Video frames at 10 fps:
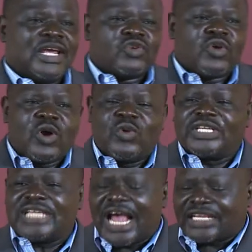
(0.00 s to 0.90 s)
to
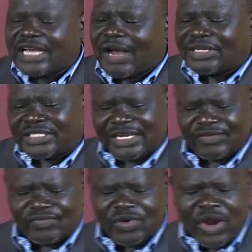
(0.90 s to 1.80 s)
always ask
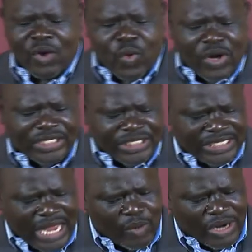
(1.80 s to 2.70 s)
ourselves, what
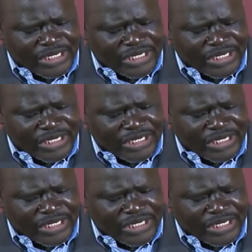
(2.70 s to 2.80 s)
is our